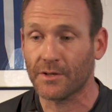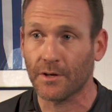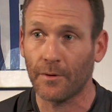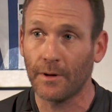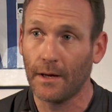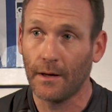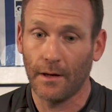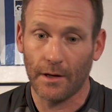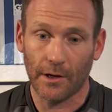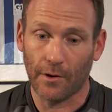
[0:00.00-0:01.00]
So,
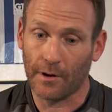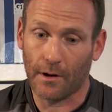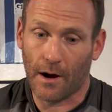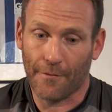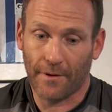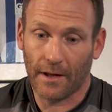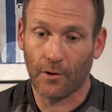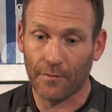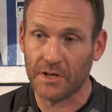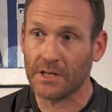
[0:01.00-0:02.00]
you know, and I think
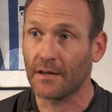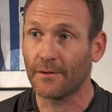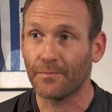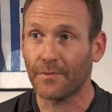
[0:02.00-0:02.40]
obviously